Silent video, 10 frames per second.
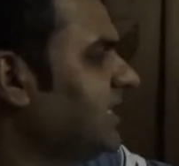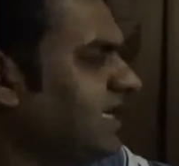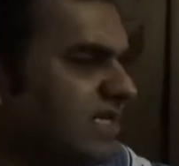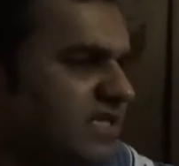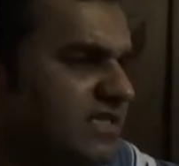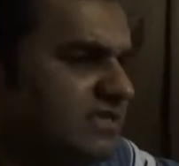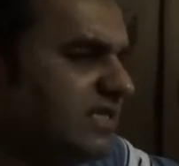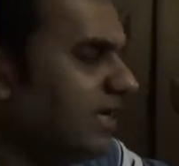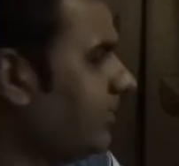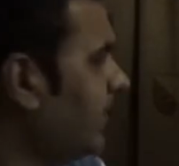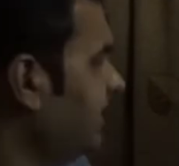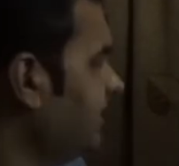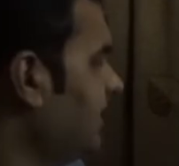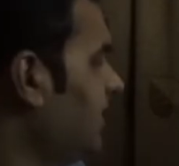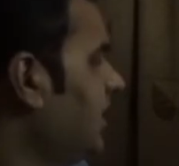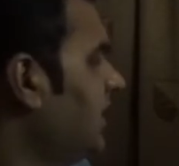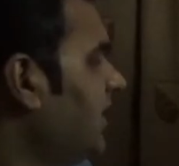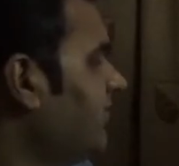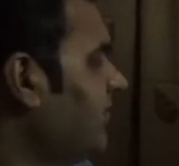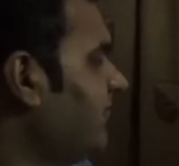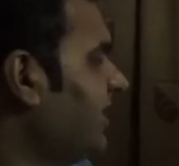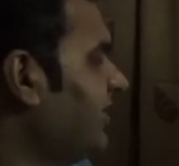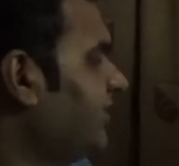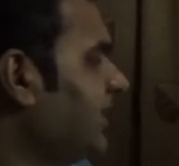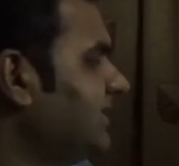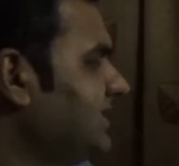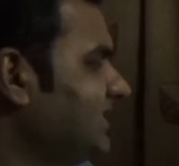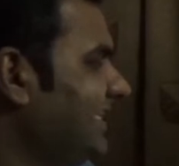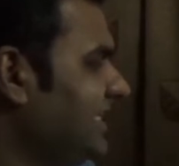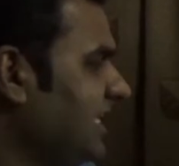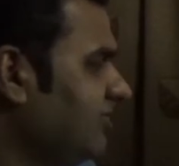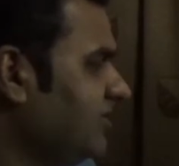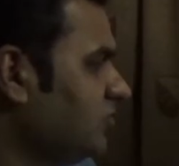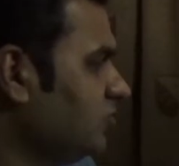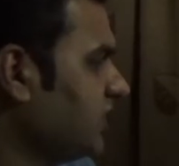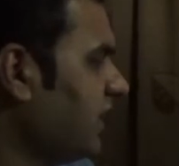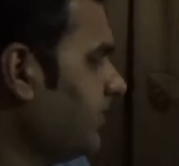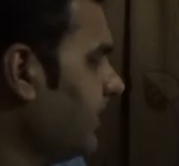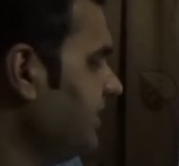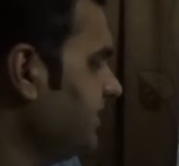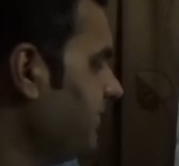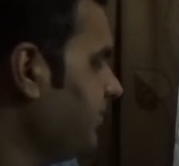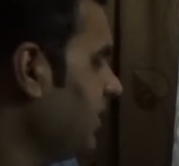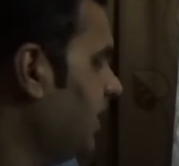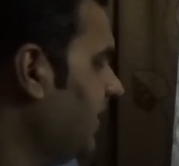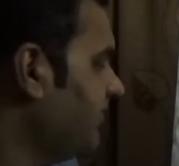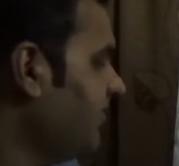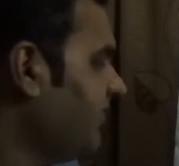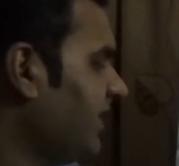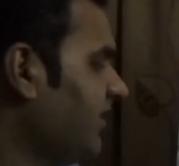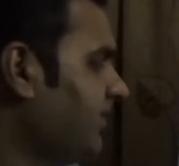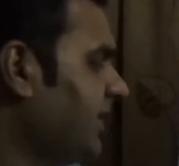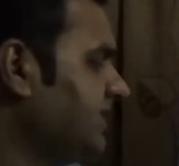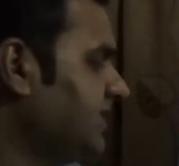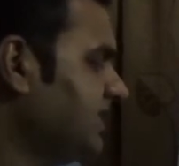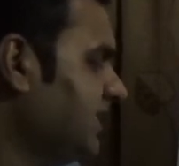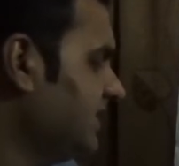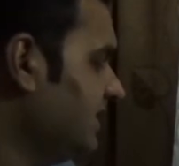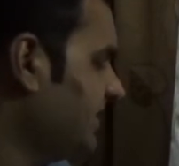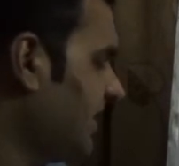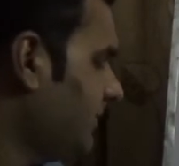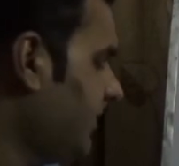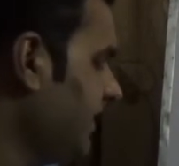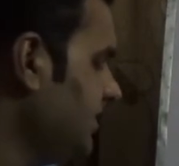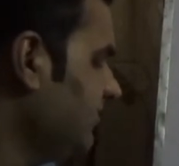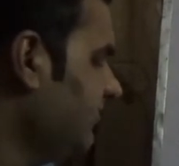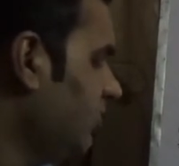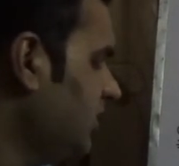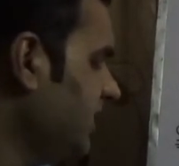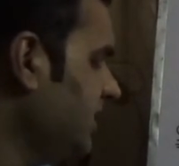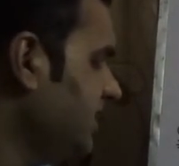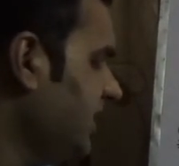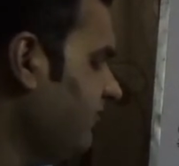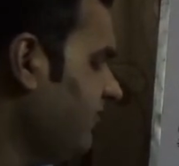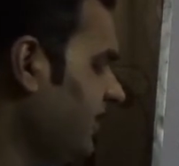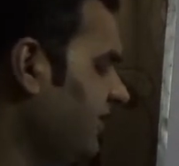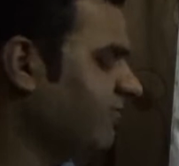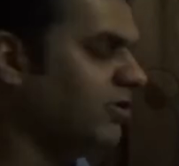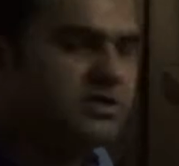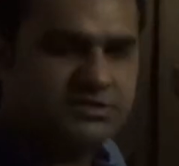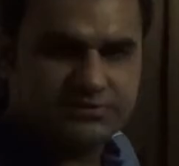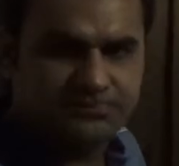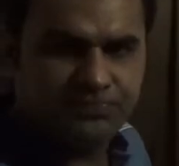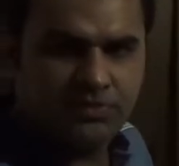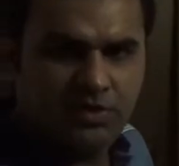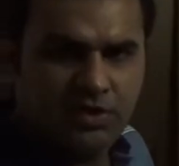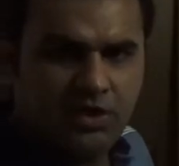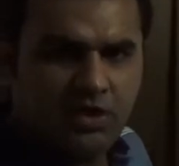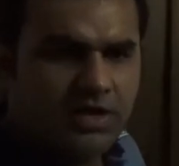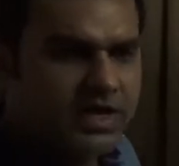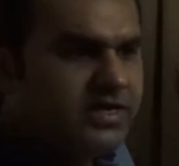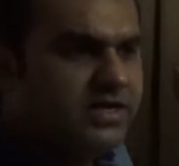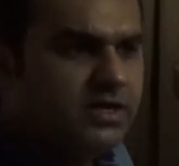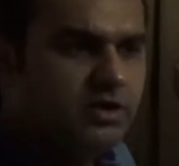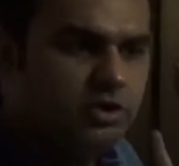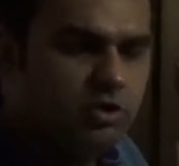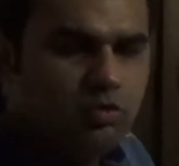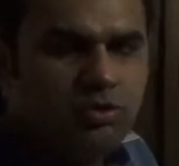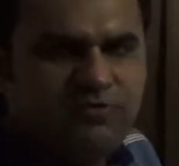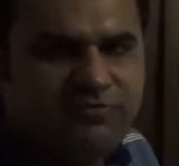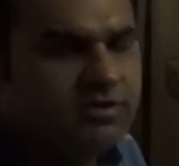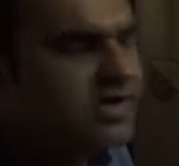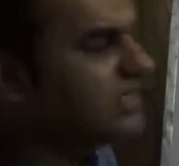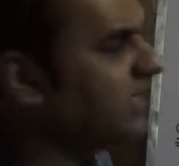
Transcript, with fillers: greater than the strike price, if the final price is equals to strike price, if the final price is less than strike price. Fourth is if it defaults, right? Do not forget